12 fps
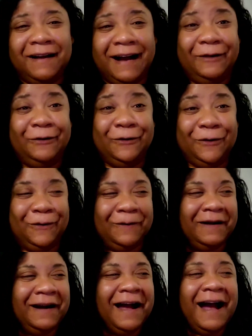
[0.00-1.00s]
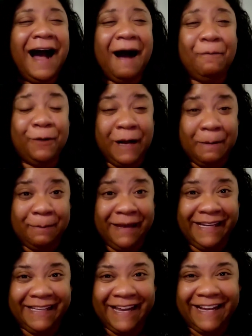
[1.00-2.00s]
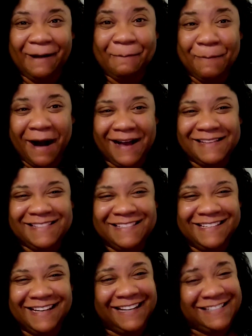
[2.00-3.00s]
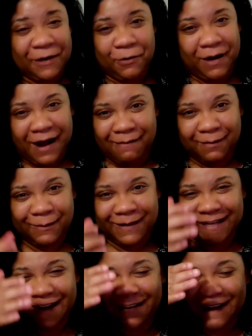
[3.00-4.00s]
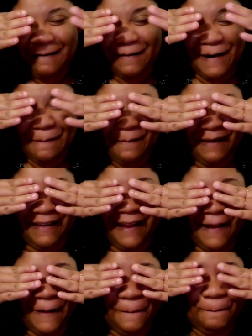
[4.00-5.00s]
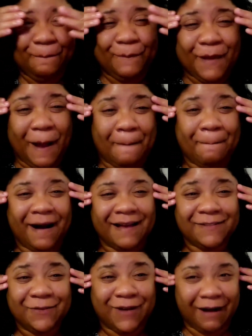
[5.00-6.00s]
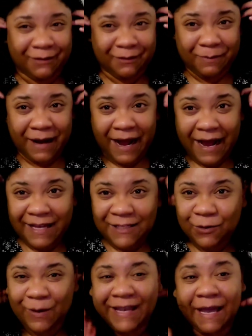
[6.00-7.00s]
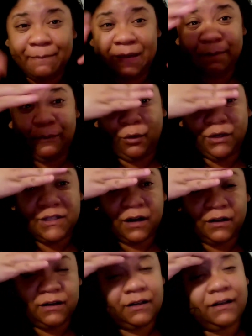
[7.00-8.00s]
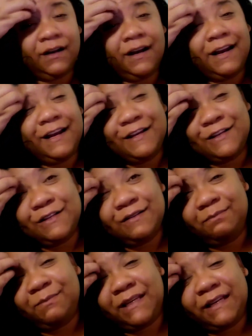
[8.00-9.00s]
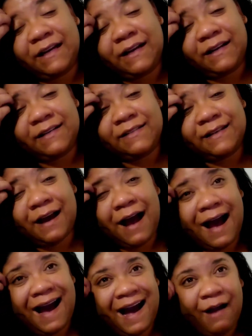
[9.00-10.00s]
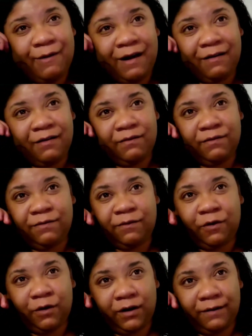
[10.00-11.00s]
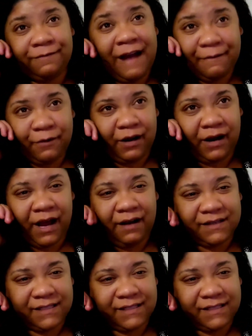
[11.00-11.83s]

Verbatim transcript: I don't know. i want to make like a mask because I don't howl right now. I'm gonna make like a mask to cover my eyes so it can be more darker because around four, five o'clock,